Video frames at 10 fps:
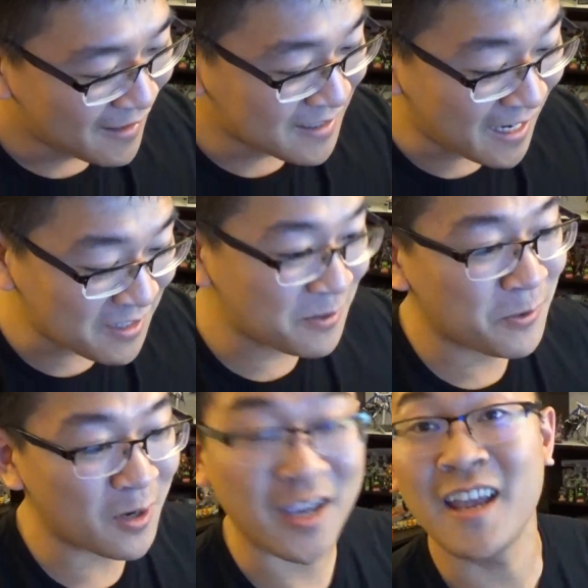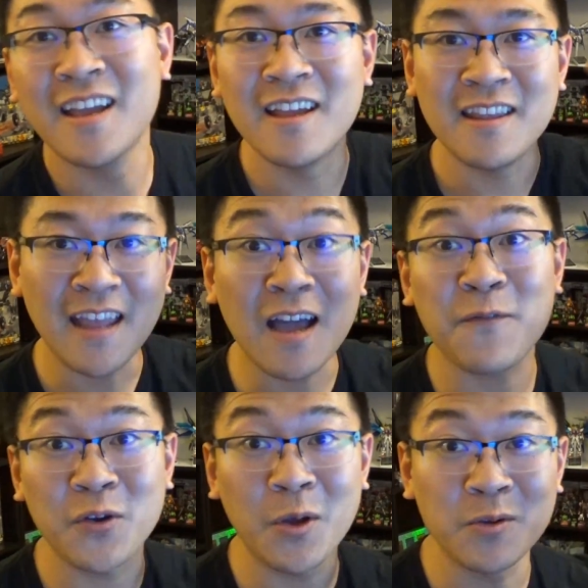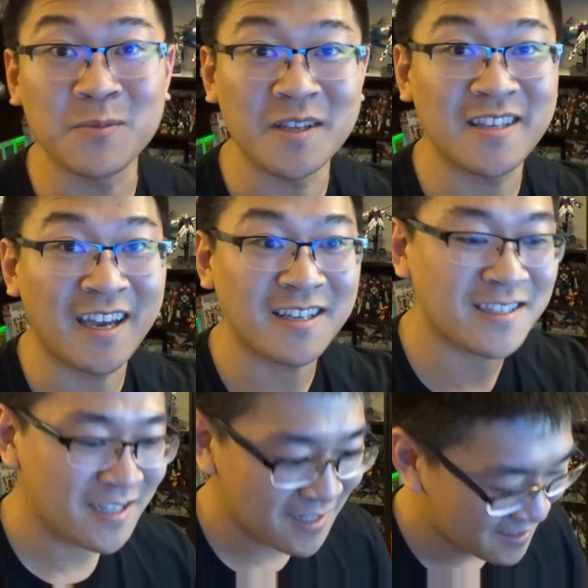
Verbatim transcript: It's actually working. Now for the ultimate test.